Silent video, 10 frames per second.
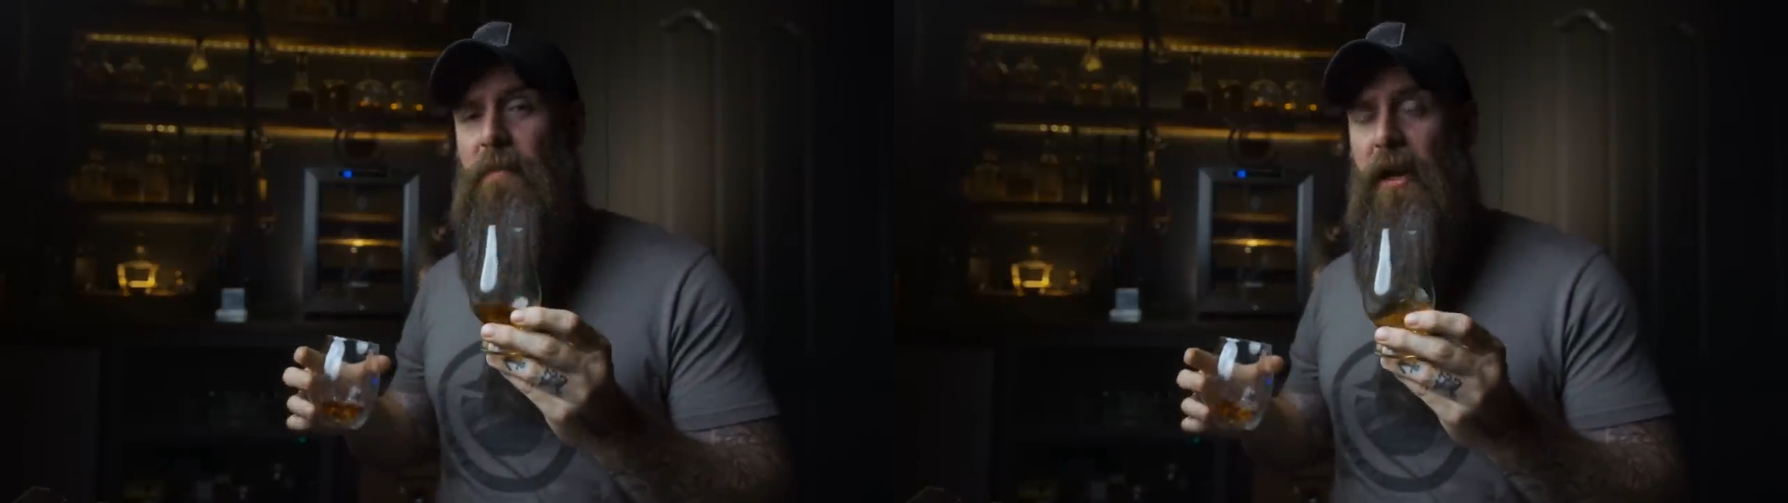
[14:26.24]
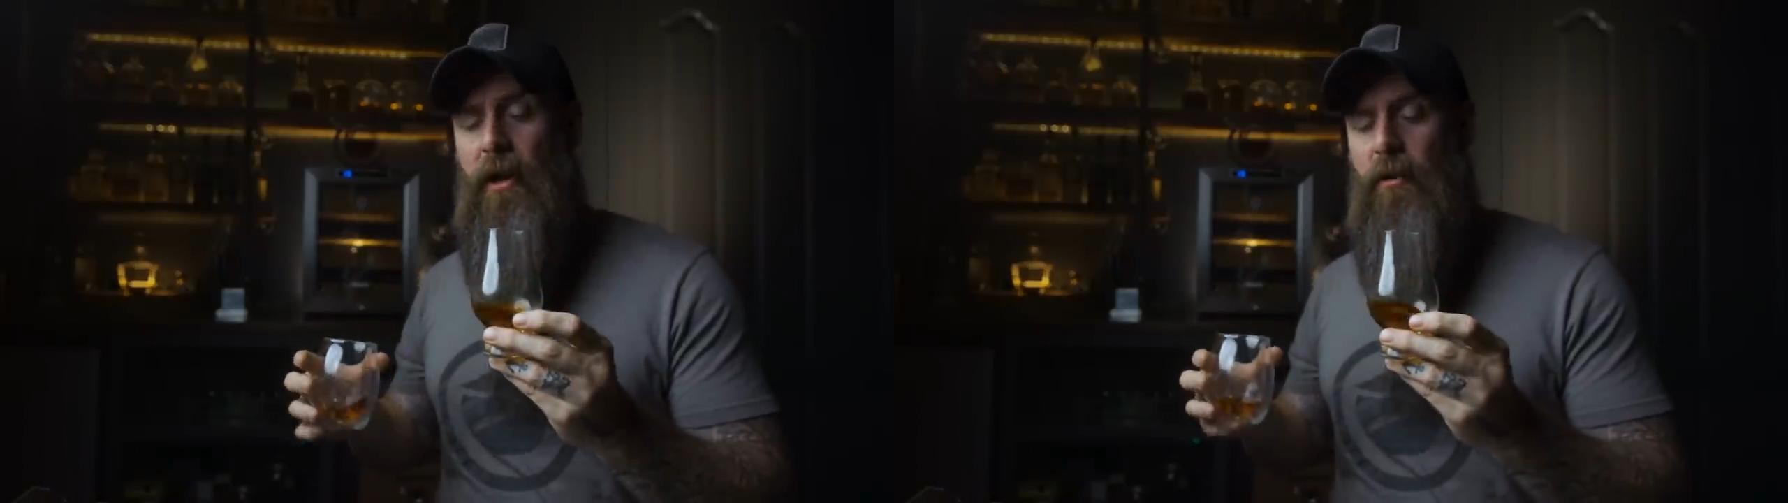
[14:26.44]

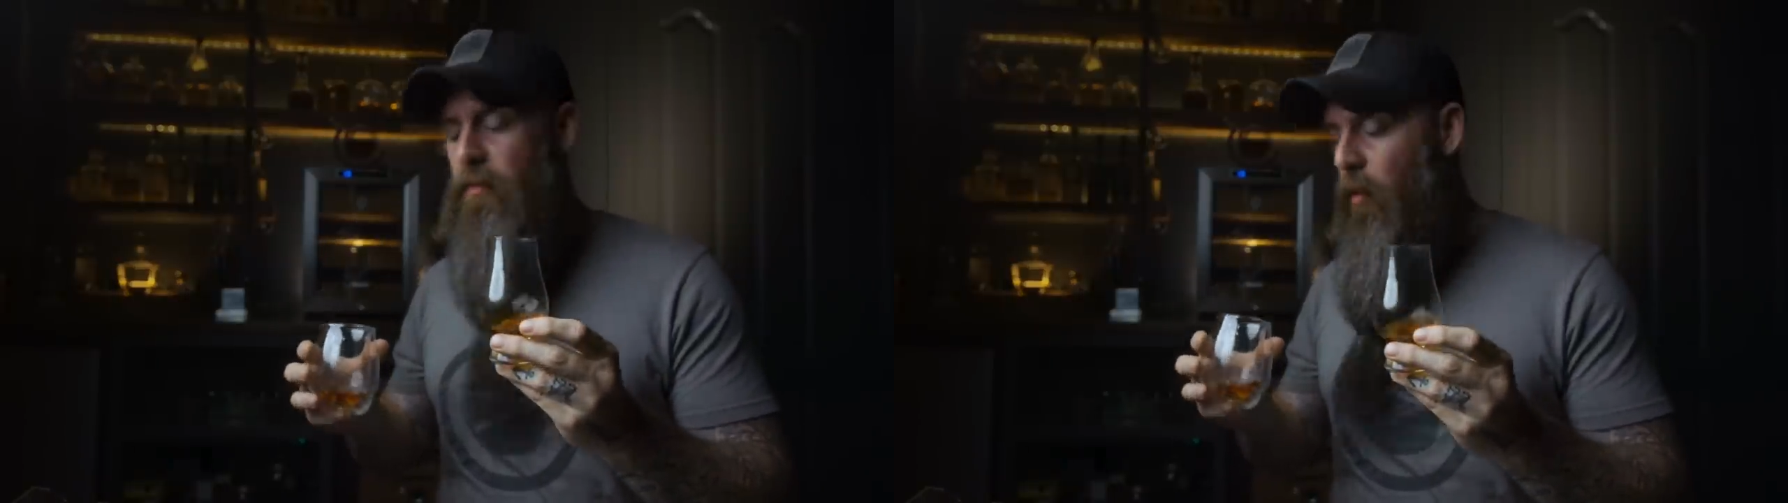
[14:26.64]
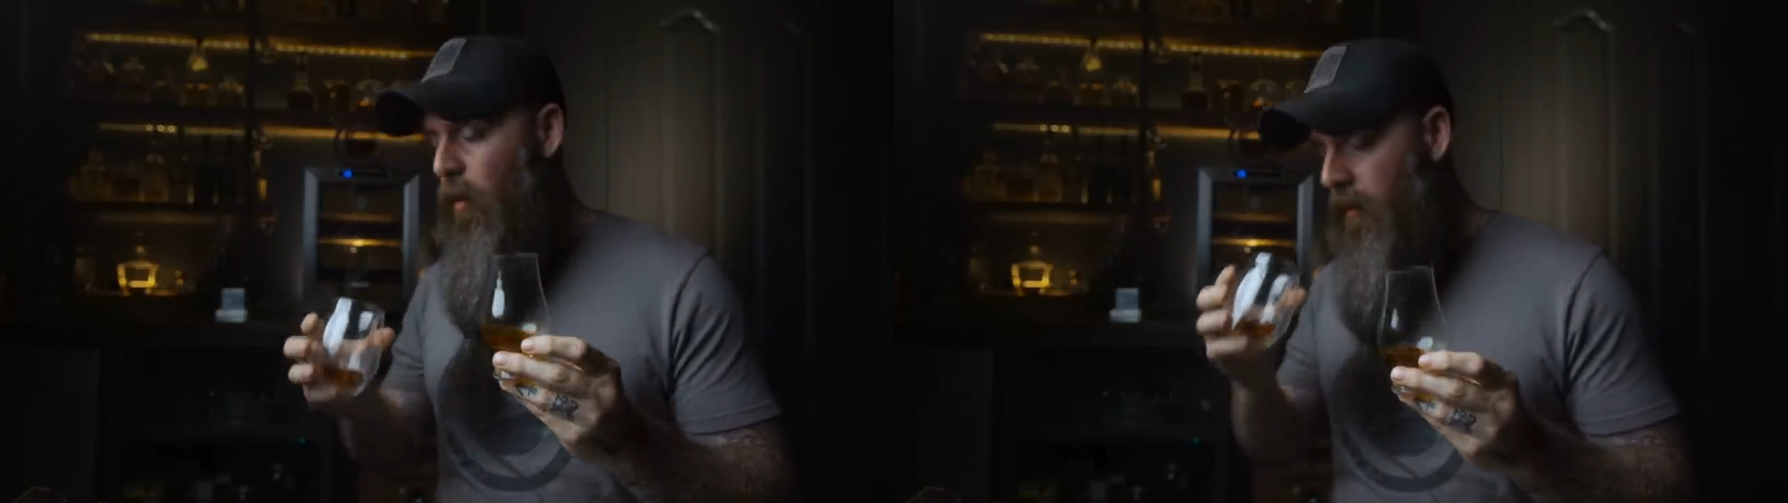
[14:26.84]
my
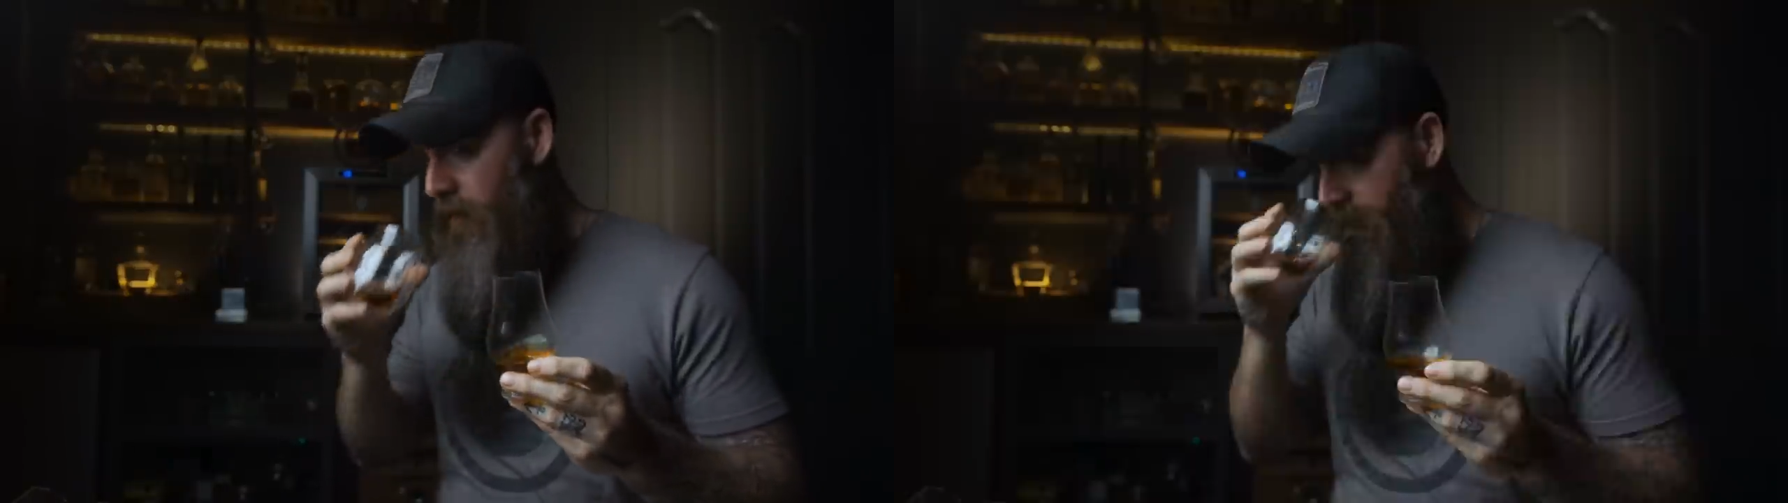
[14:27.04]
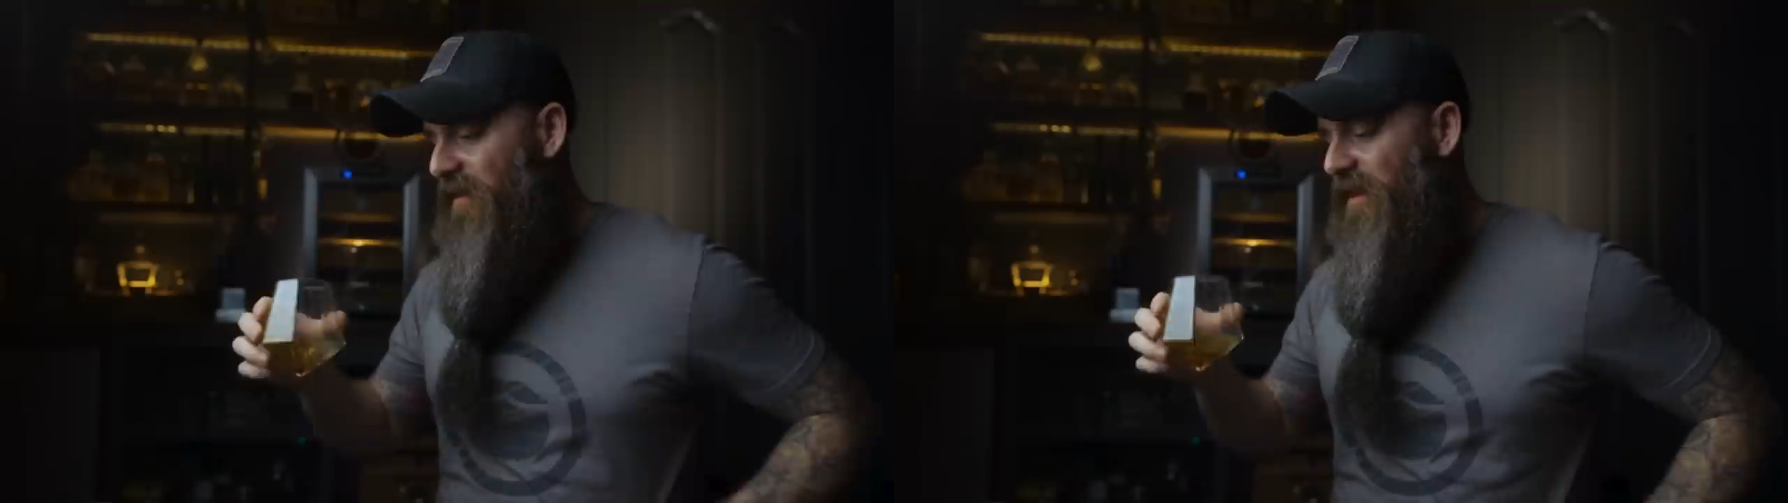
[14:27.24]
nose more.
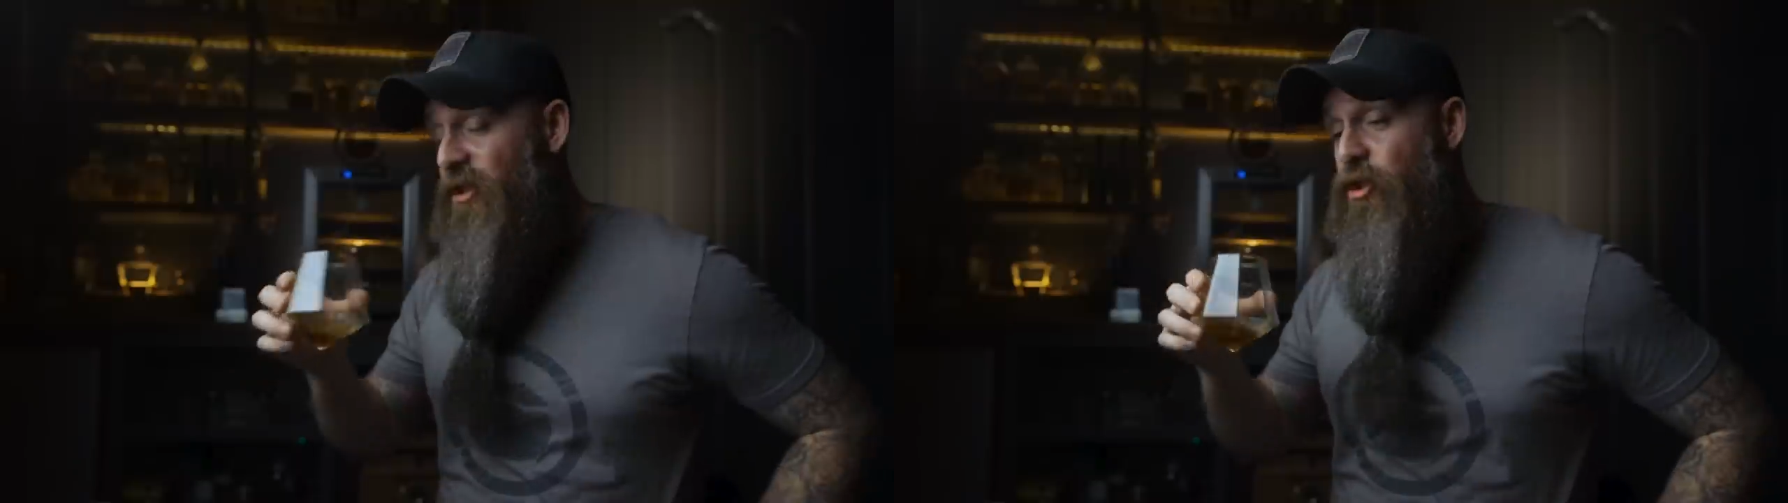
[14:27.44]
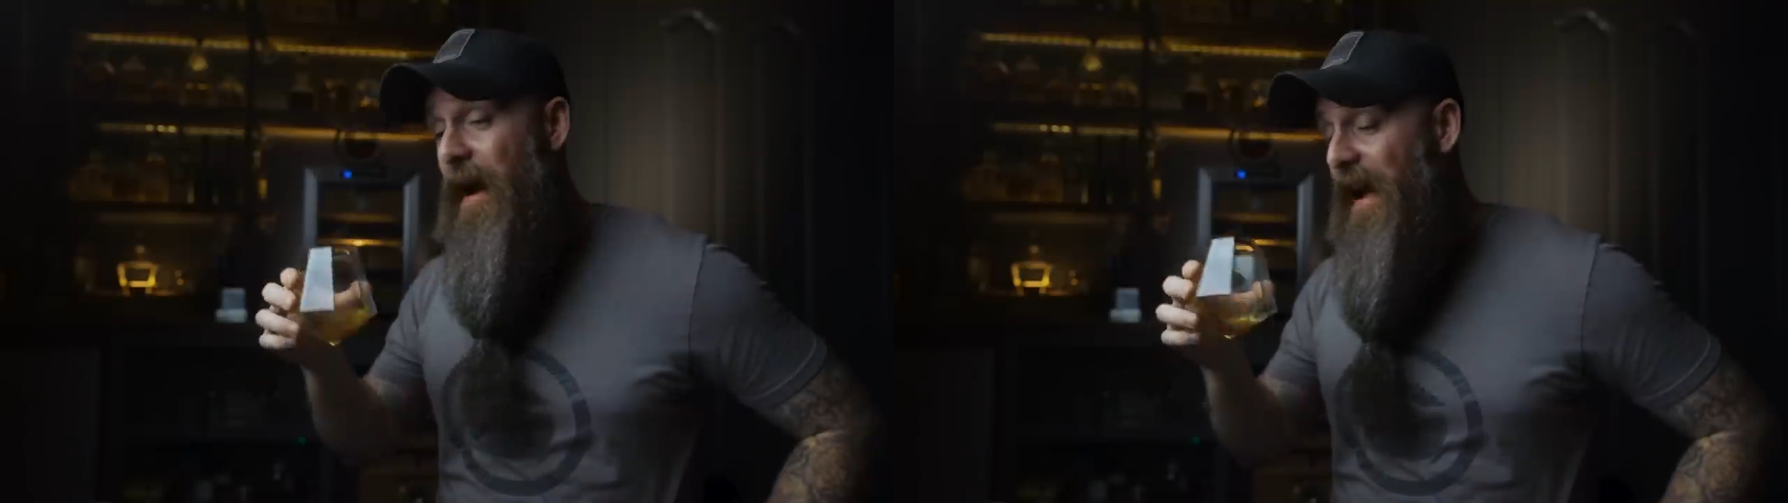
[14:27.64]

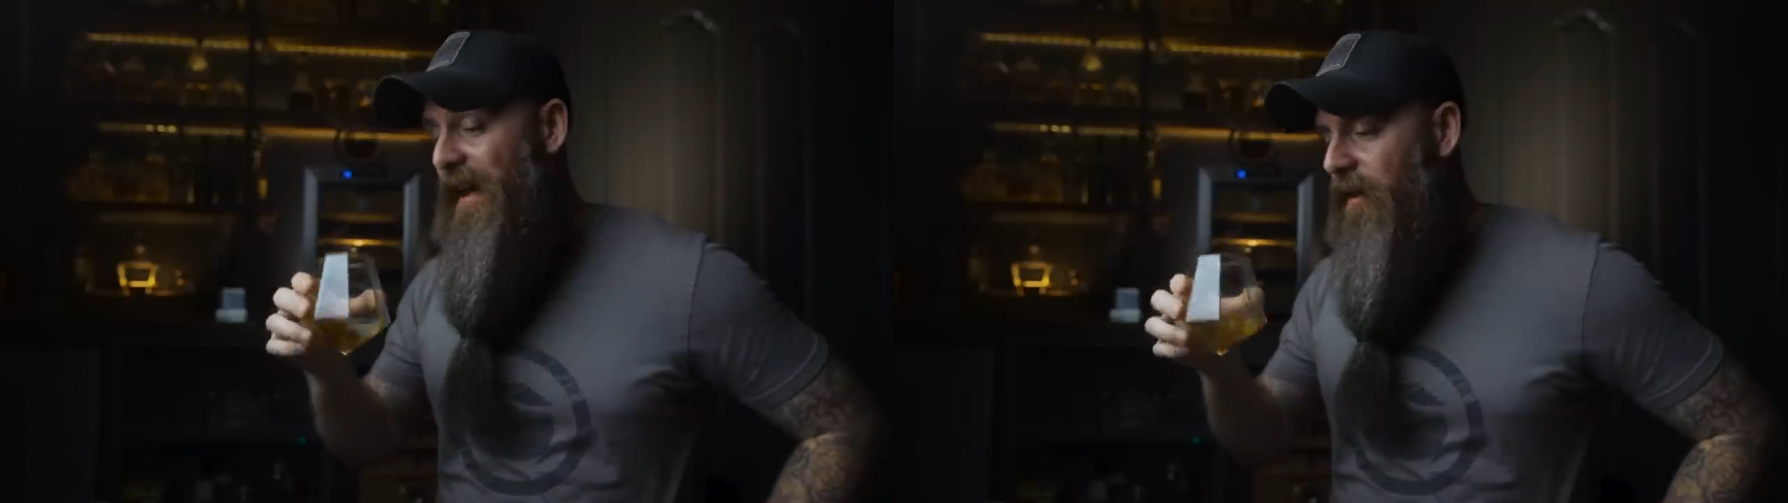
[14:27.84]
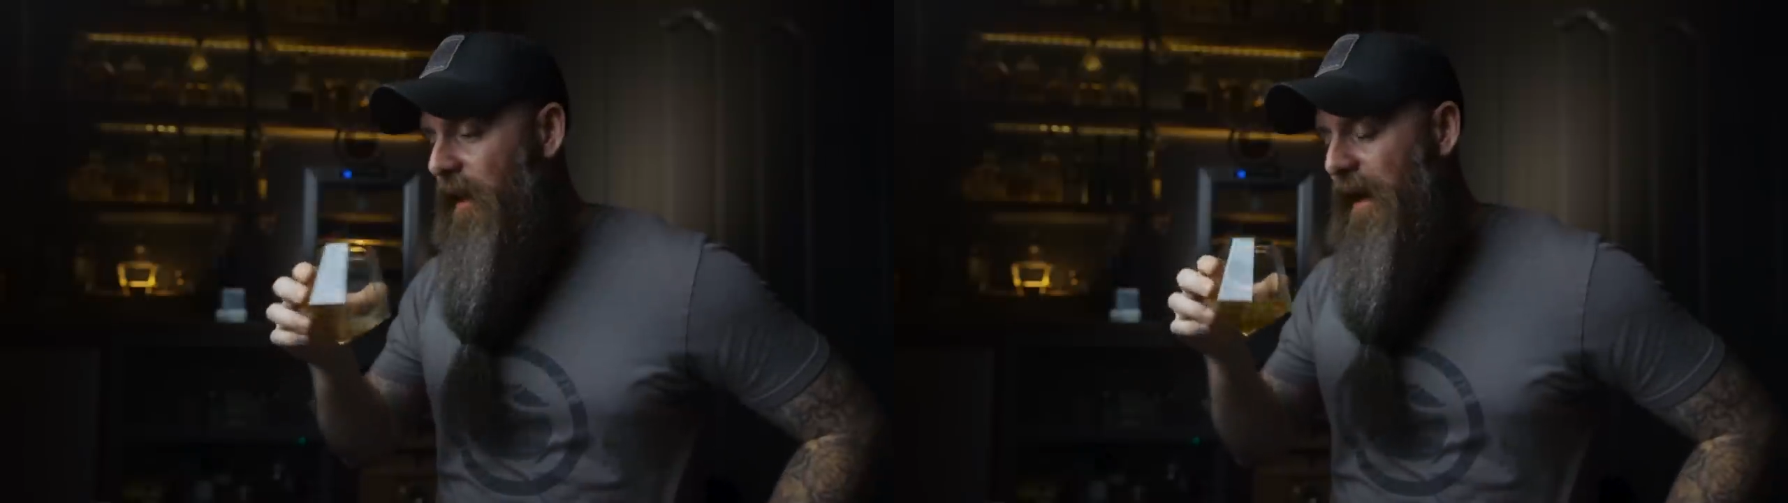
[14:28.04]
The
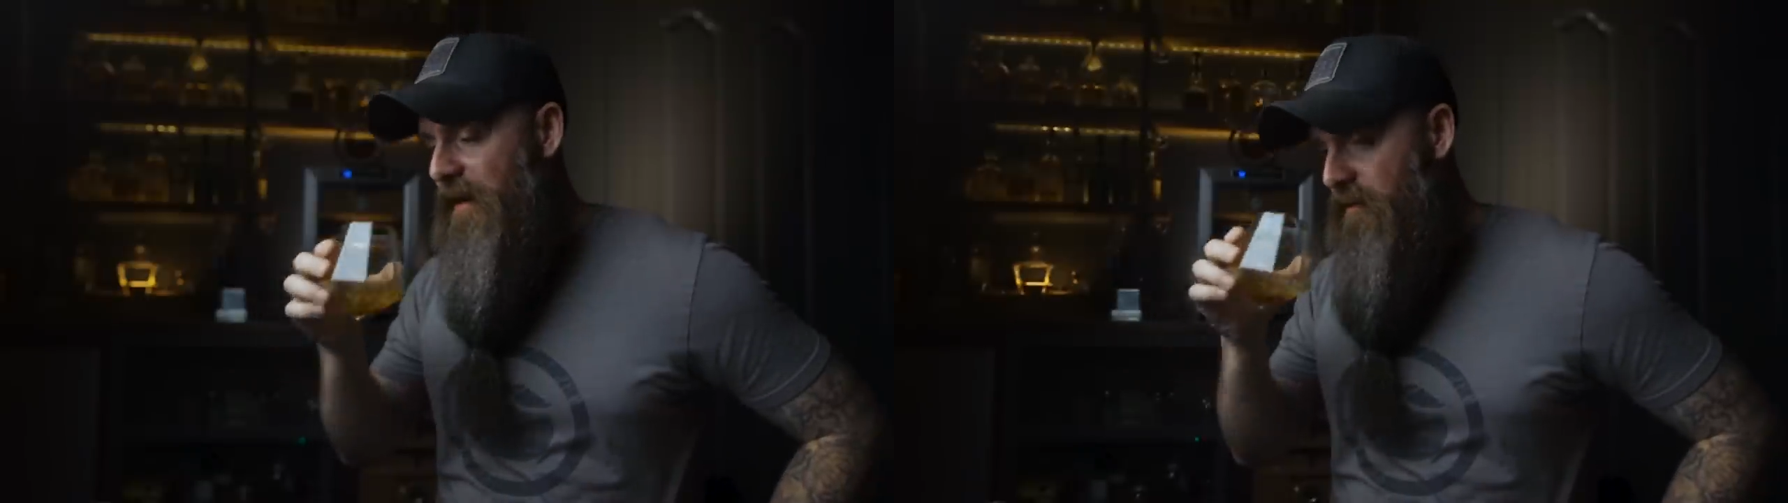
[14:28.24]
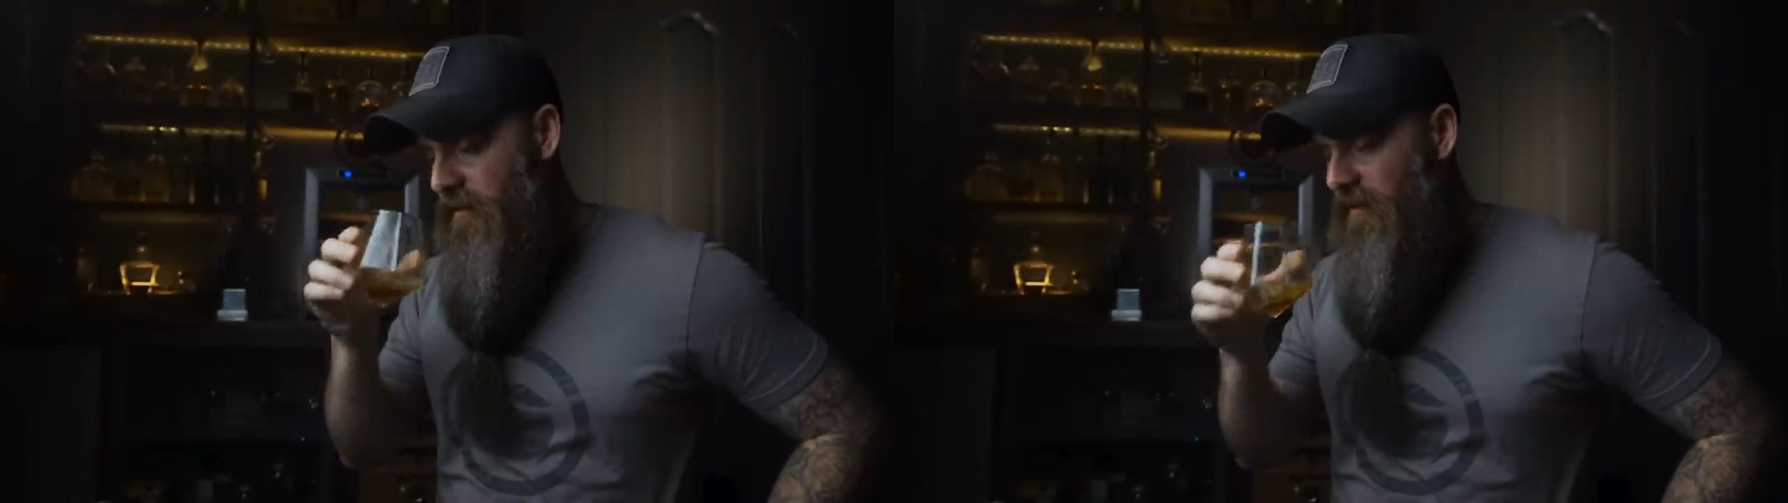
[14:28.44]
Dragon Glass,